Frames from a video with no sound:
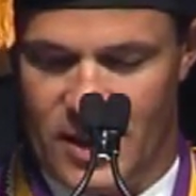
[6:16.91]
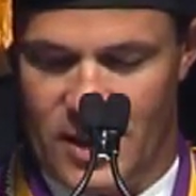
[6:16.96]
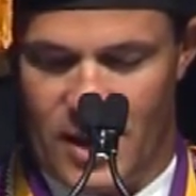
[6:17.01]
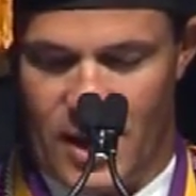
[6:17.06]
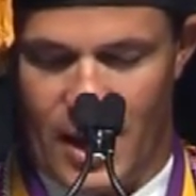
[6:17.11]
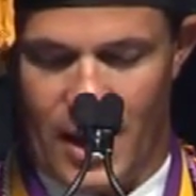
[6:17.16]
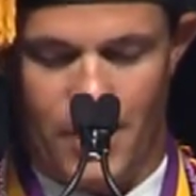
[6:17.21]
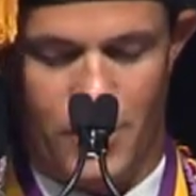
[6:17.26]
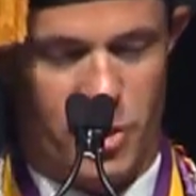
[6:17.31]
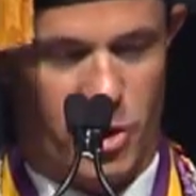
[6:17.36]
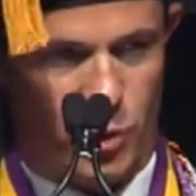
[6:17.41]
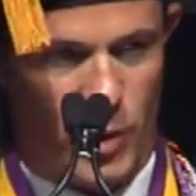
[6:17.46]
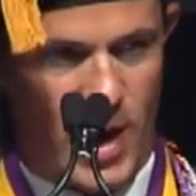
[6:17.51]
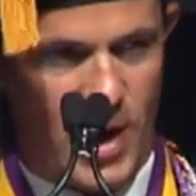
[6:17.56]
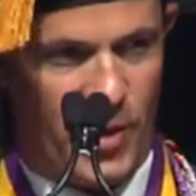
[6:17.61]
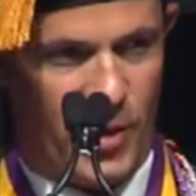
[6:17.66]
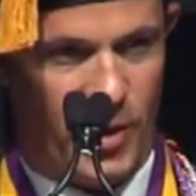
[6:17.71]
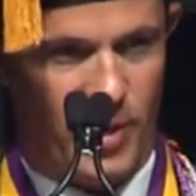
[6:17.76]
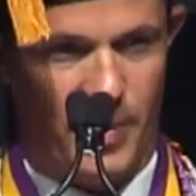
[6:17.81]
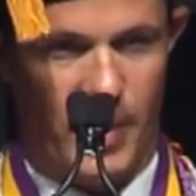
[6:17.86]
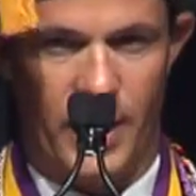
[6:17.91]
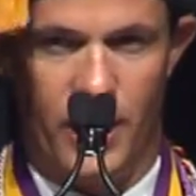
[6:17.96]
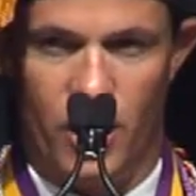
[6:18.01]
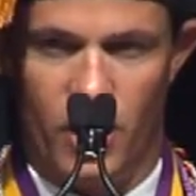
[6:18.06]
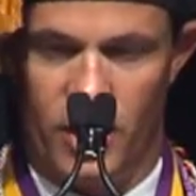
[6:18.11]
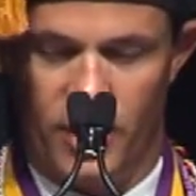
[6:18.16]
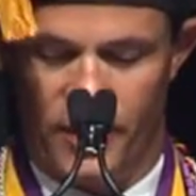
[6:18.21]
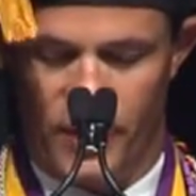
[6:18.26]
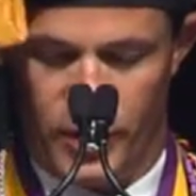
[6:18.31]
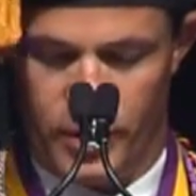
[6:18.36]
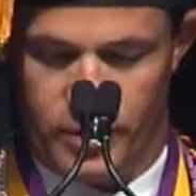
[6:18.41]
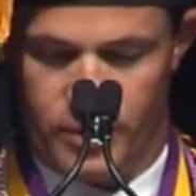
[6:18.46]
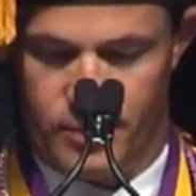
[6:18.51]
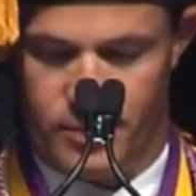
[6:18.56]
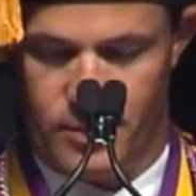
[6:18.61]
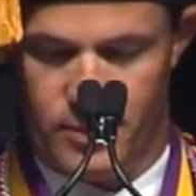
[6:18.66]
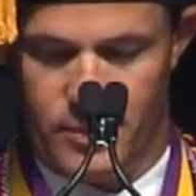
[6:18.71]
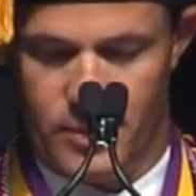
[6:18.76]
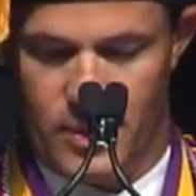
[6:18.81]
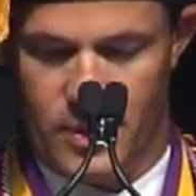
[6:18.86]
I am strengthened by all of you,
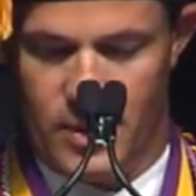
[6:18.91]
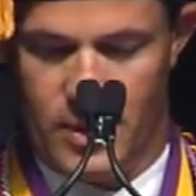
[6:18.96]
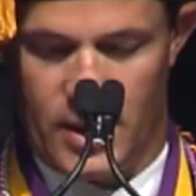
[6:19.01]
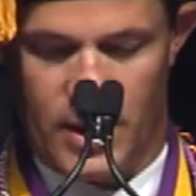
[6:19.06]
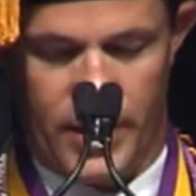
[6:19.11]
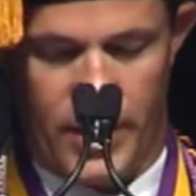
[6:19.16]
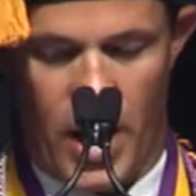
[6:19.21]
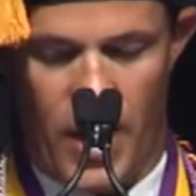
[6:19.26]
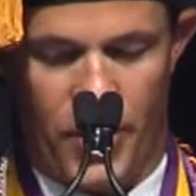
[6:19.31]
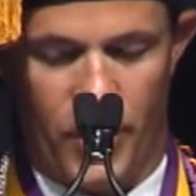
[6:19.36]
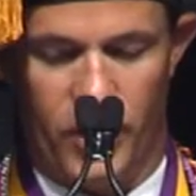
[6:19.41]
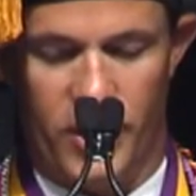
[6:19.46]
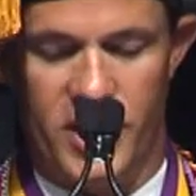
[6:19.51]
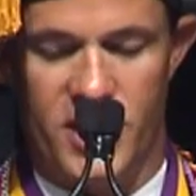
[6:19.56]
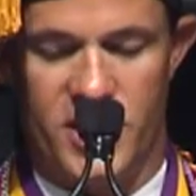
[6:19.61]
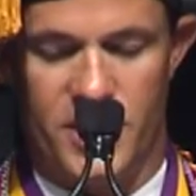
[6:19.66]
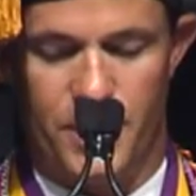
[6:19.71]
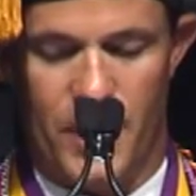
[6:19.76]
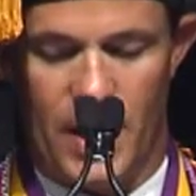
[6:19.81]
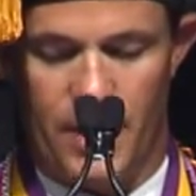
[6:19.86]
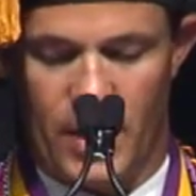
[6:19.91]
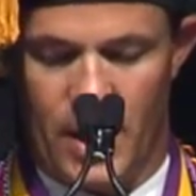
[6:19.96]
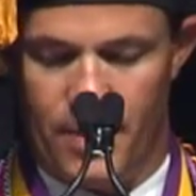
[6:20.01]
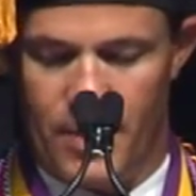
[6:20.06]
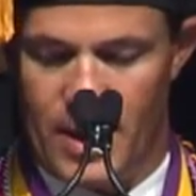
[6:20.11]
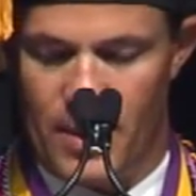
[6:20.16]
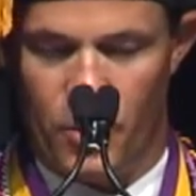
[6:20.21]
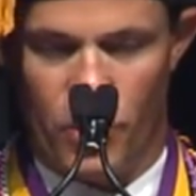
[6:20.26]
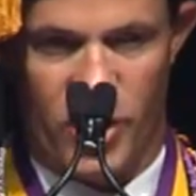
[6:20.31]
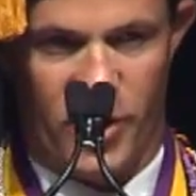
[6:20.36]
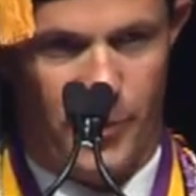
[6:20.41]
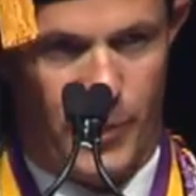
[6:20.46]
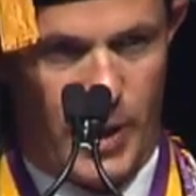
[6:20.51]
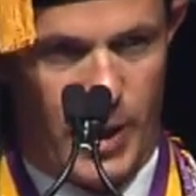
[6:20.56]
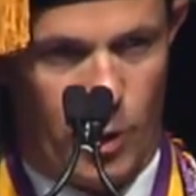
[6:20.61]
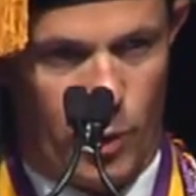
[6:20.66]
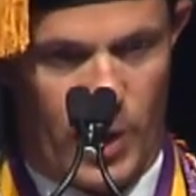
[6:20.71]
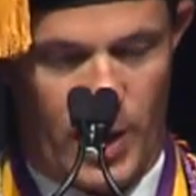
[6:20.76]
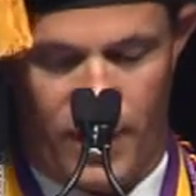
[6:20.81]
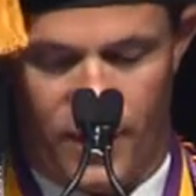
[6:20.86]
not the least by my memory of my
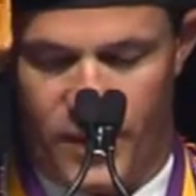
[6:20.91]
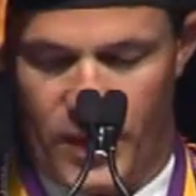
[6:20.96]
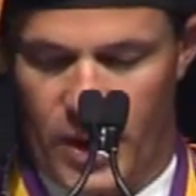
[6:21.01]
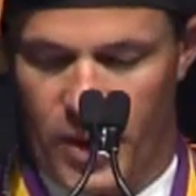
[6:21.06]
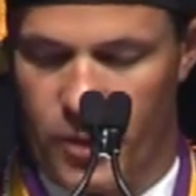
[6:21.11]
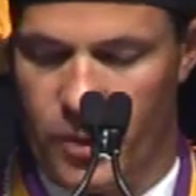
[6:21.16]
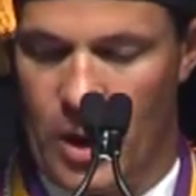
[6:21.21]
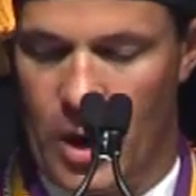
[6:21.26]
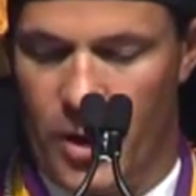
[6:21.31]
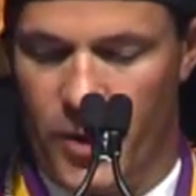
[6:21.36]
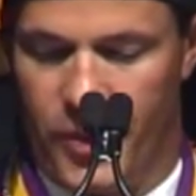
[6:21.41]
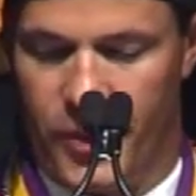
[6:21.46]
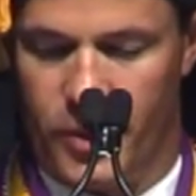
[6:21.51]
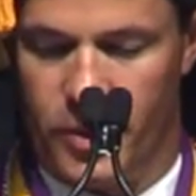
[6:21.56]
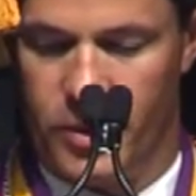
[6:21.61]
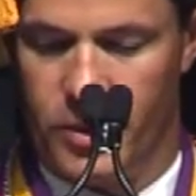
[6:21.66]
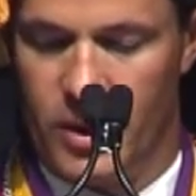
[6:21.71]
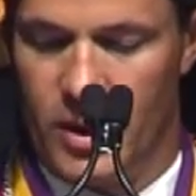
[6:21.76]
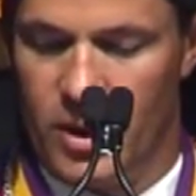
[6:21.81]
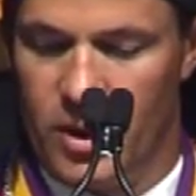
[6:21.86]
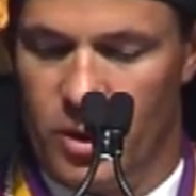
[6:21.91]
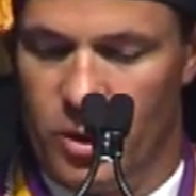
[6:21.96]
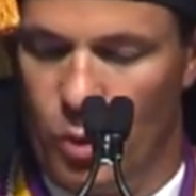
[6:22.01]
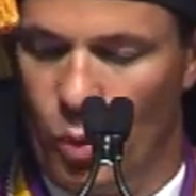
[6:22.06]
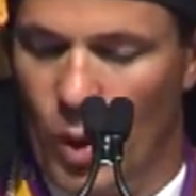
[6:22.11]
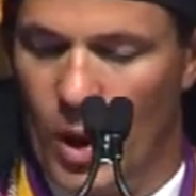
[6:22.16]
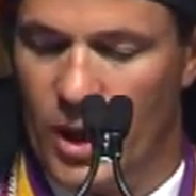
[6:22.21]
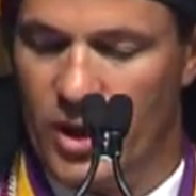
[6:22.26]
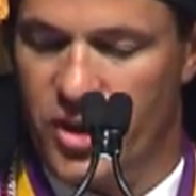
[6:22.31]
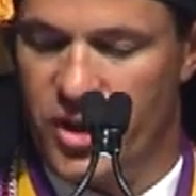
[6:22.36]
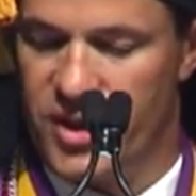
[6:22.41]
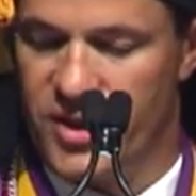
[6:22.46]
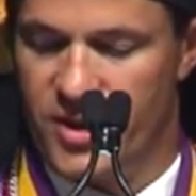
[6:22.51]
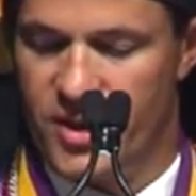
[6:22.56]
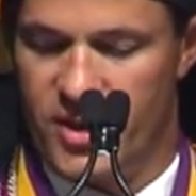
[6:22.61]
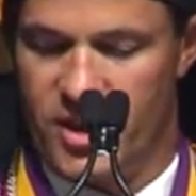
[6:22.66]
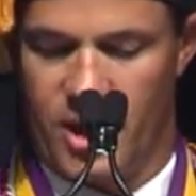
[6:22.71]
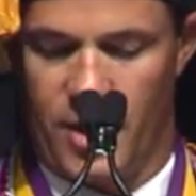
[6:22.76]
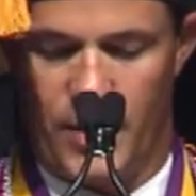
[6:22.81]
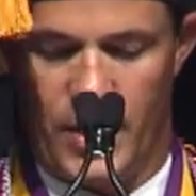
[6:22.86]
grandfather, Arthur, who watches
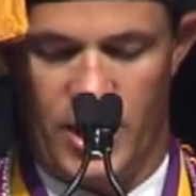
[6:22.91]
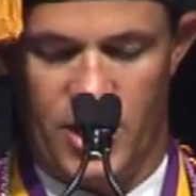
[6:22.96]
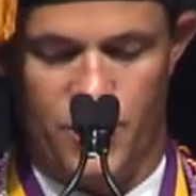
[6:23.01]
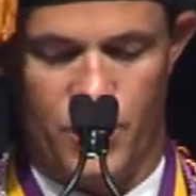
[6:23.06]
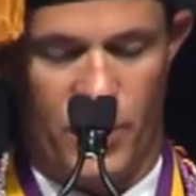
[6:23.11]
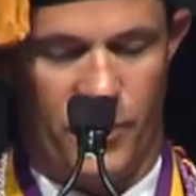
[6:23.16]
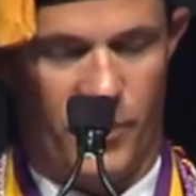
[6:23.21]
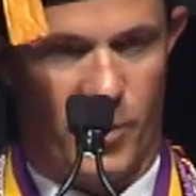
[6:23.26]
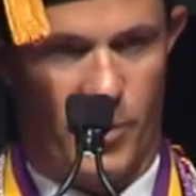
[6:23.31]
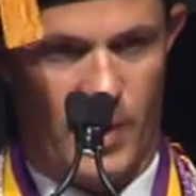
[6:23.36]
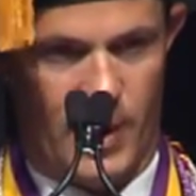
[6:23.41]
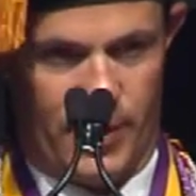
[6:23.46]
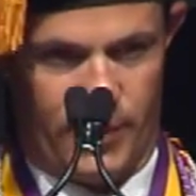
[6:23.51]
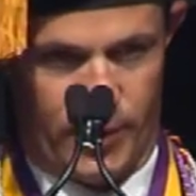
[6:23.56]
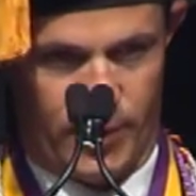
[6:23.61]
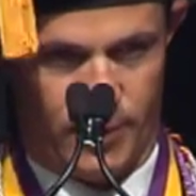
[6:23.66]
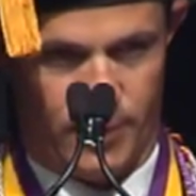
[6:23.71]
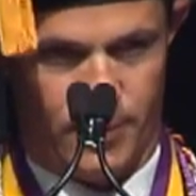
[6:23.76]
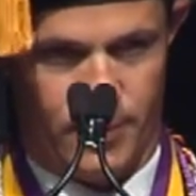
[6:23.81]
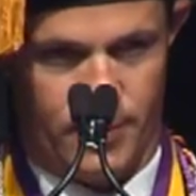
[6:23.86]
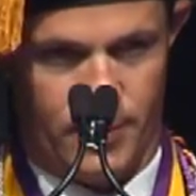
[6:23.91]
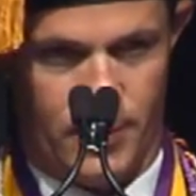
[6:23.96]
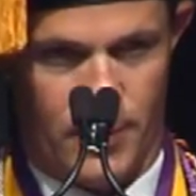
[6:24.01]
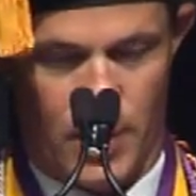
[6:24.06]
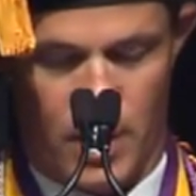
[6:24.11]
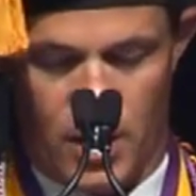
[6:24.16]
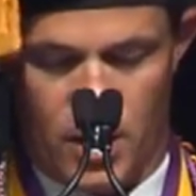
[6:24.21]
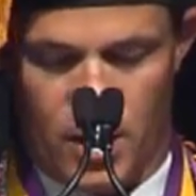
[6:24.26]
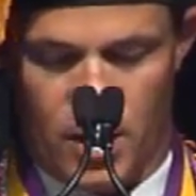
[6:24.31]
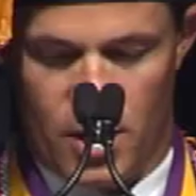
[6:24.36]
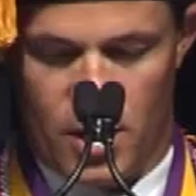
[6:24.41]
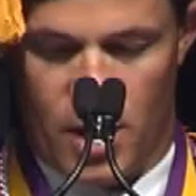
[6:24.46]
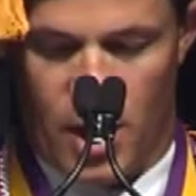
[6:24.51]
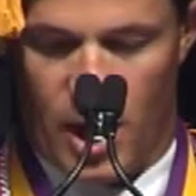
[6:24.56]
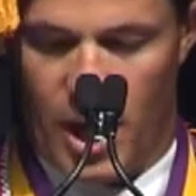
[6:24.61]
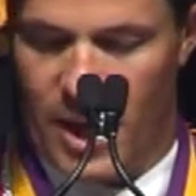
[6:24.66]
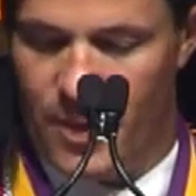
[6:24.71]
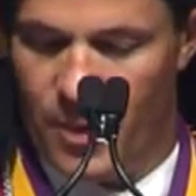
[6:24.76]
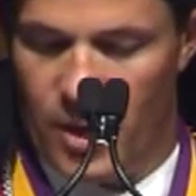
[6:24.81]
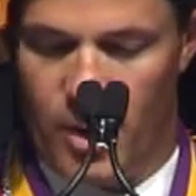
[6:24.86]
this commencement from heaven.
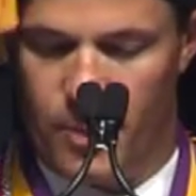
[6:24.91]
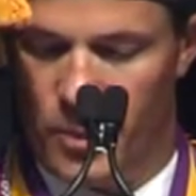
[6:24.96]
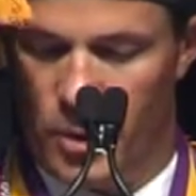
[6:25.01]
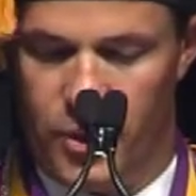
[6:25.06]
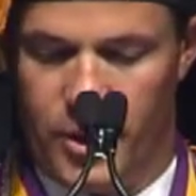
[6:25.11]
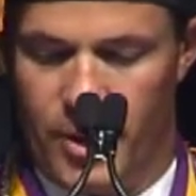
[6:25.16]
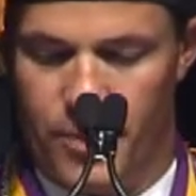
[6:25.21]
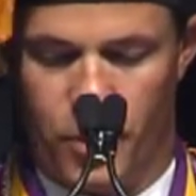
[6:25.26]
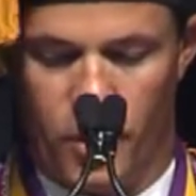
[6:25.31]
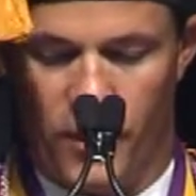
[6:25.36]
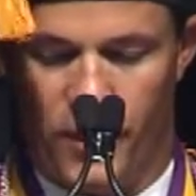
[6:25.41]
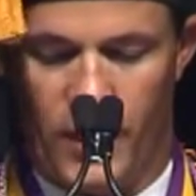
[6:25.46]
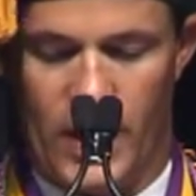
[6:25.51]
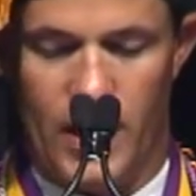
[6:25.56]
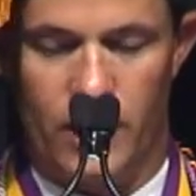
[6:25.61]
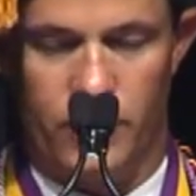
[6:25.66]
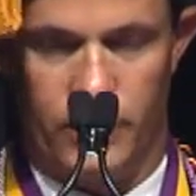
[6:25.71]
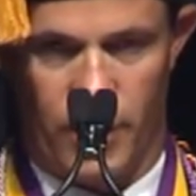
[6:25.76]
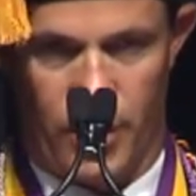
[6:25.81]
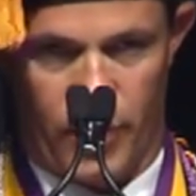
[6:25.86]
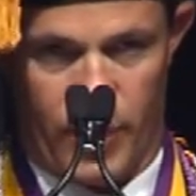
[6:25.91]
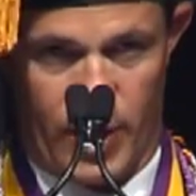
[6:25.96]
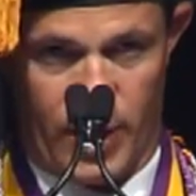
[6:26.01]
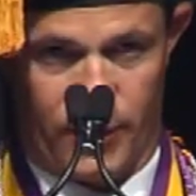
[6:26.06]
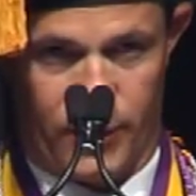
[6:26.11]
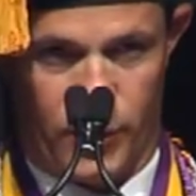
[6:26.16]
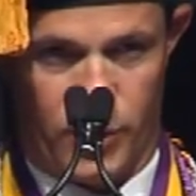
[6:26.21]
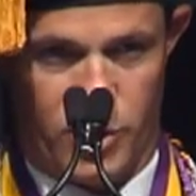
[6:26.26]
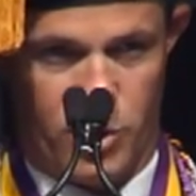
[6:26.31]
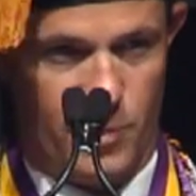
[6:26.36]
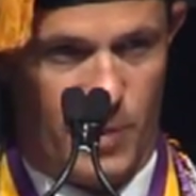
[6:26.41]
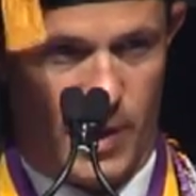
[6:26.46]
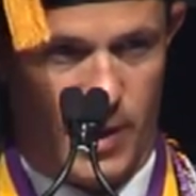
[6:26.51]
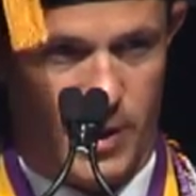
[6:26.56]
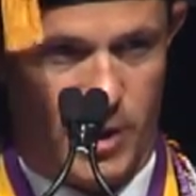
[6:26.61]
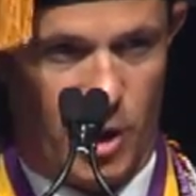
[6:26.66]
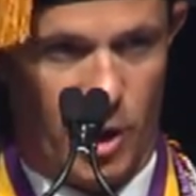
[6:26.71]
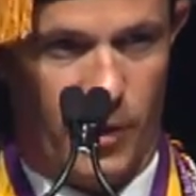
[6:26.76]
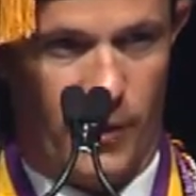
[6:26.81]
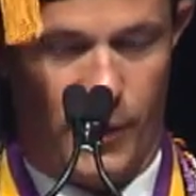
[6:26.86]
I am humbled and profoundly thankful to my
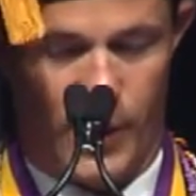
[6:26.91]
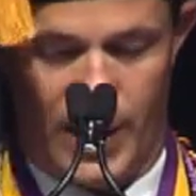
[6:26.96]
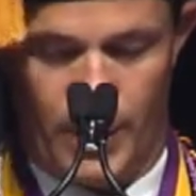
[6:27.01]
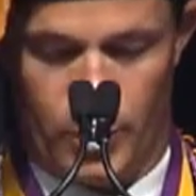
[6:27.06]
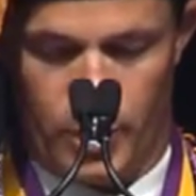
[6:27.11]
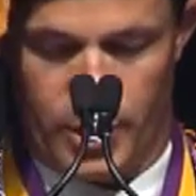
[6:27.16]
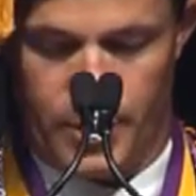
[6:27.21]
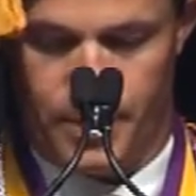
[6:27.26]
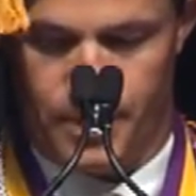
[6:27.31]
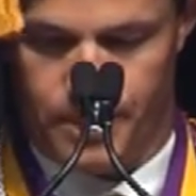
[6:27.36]
entire family.